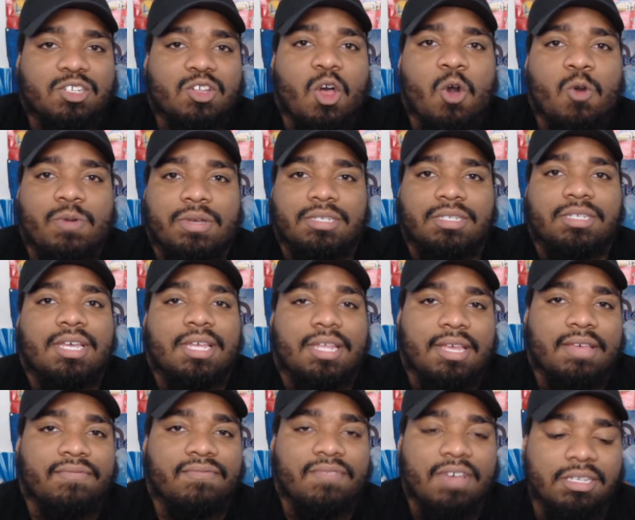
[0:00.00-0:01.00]
always get
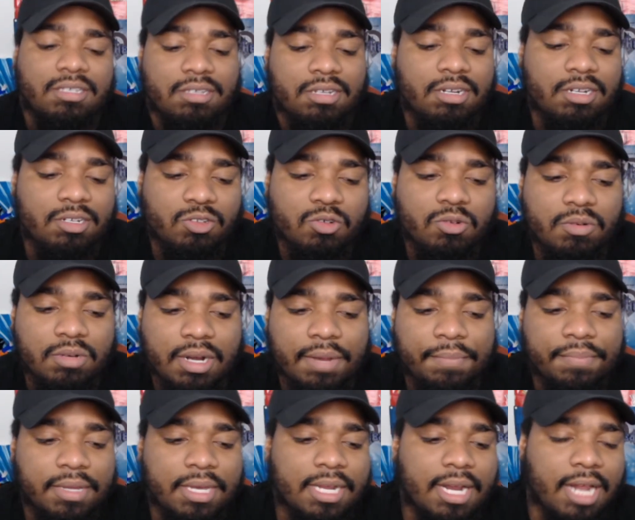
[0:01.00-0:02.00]
invested into it when I'm
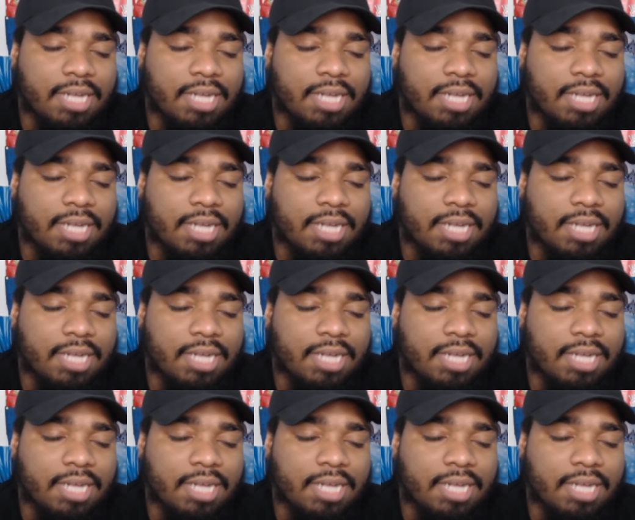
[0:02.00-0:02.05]
playing.